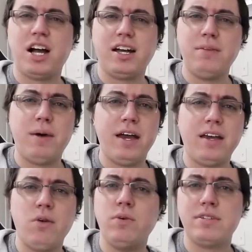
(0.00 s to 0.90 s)
However, you
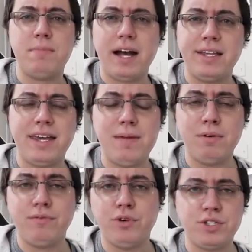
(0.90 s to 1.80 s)
have to be very aware
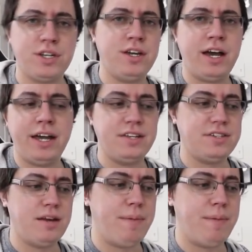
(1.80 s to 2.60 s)
that this community can be a